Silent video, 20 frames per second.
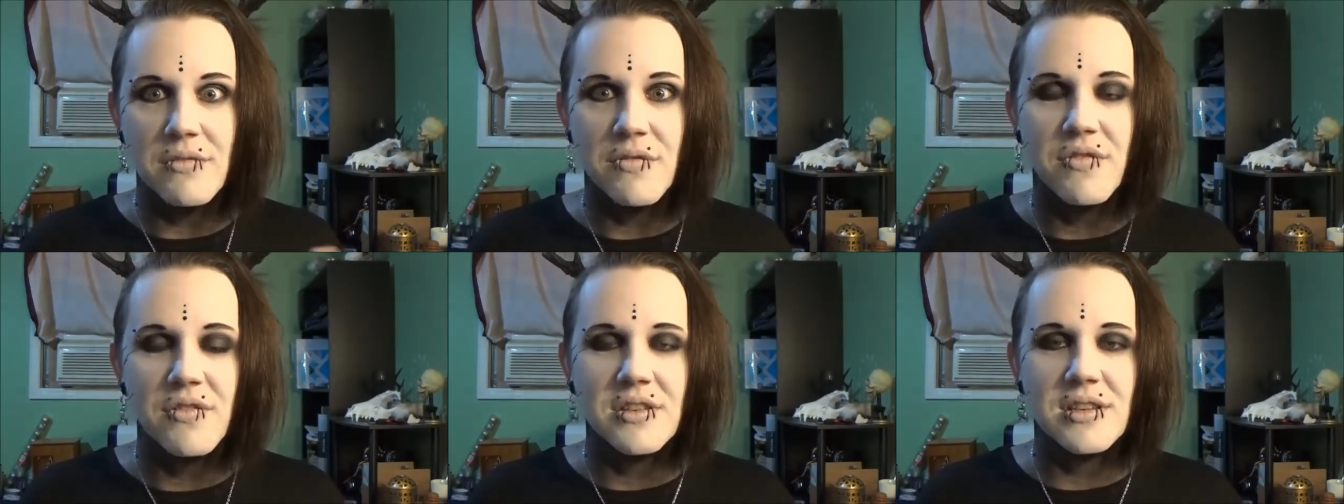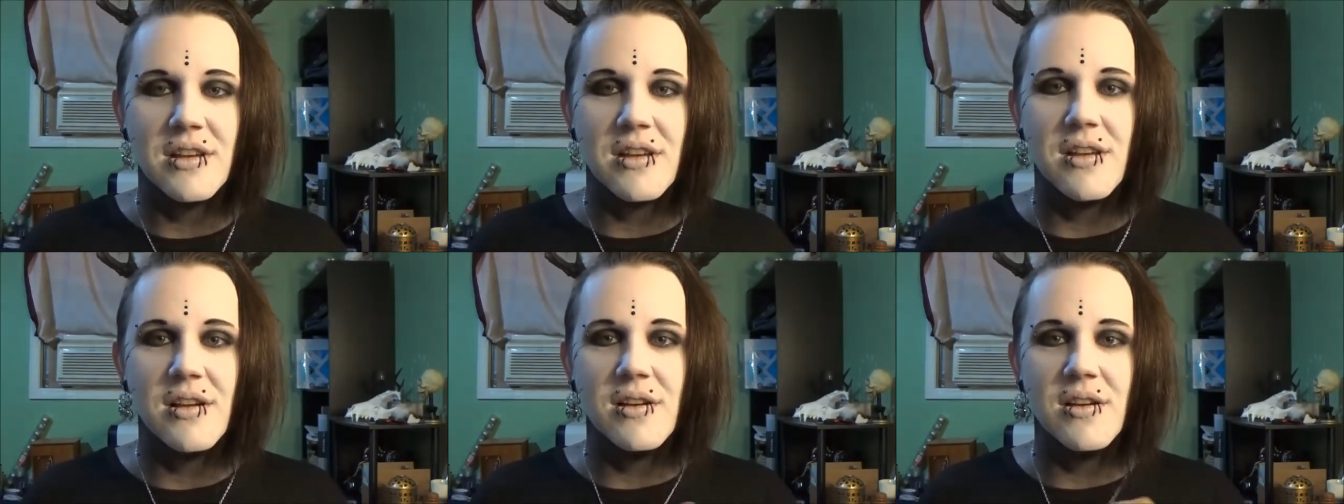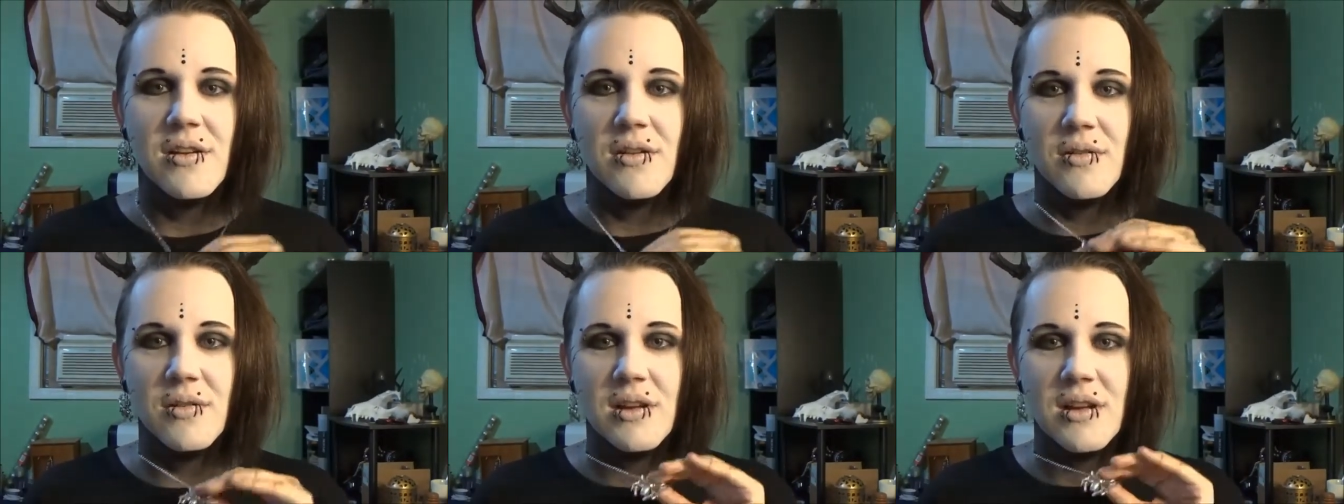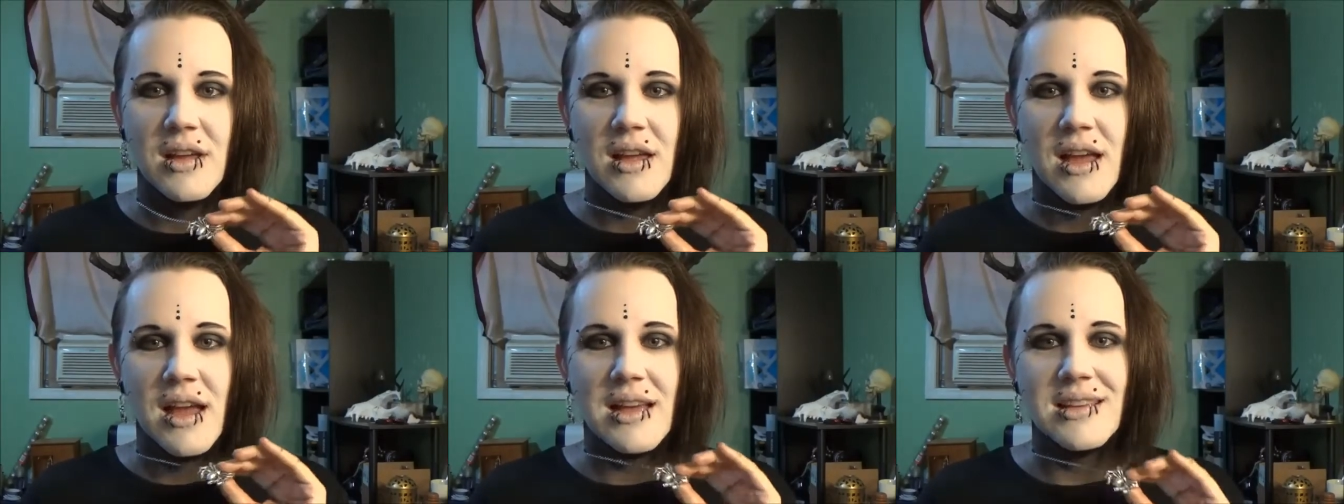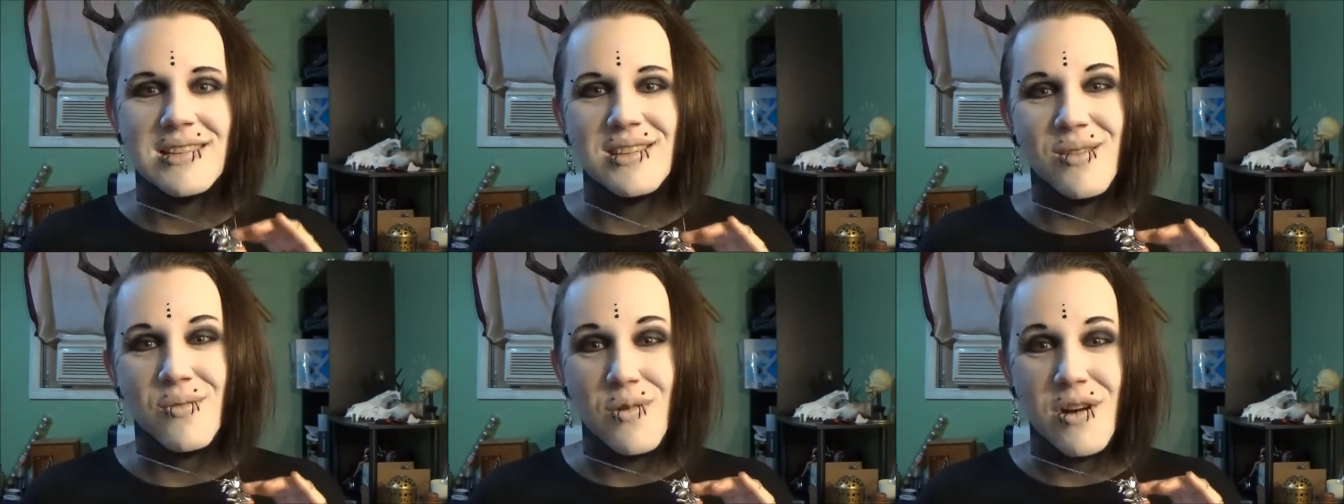So I
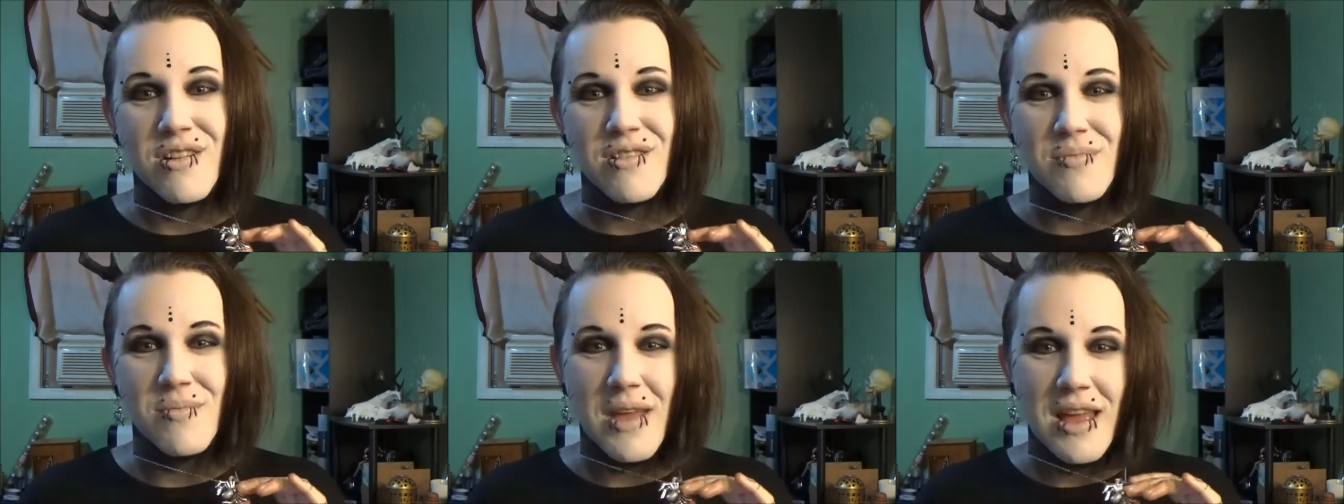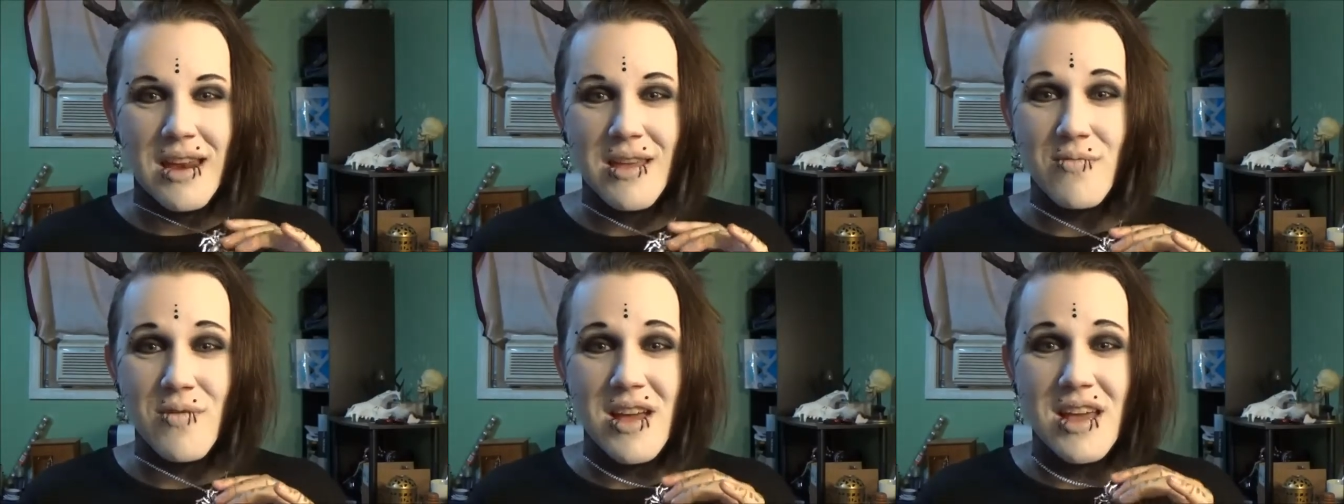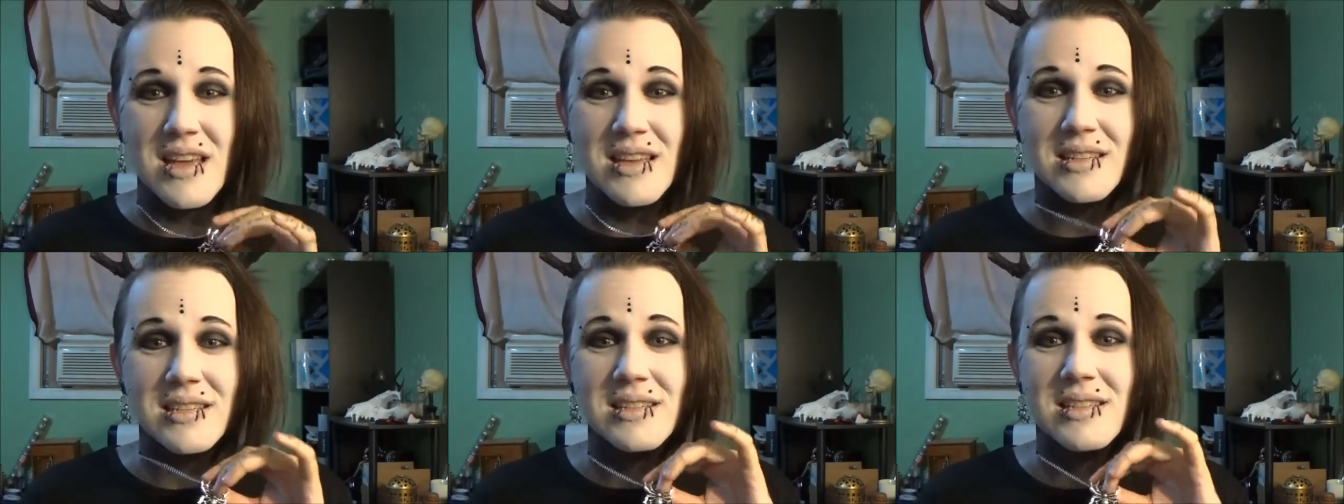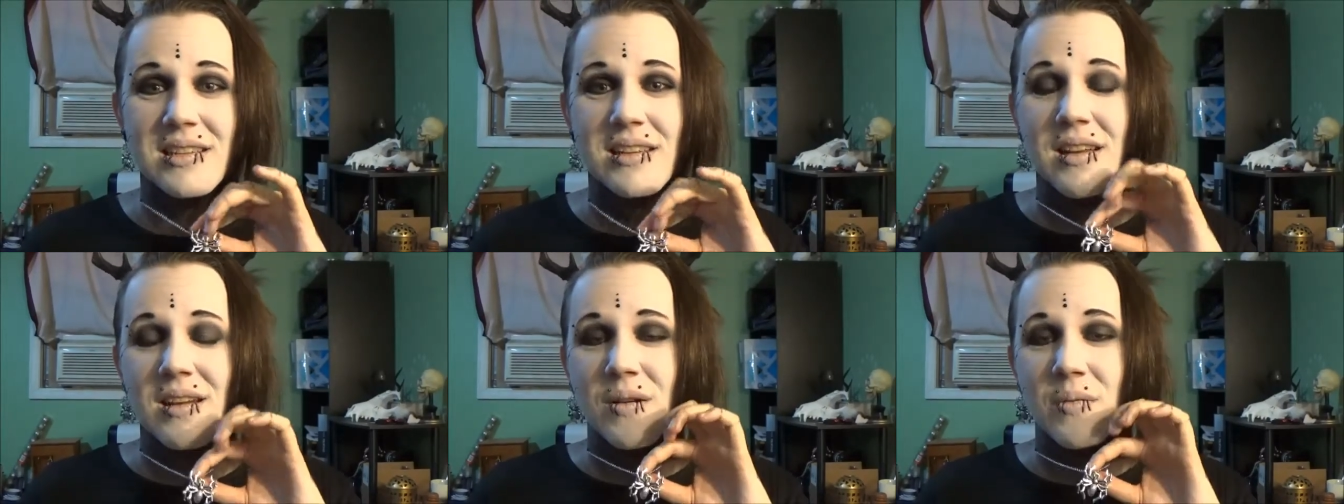still wear them anyways.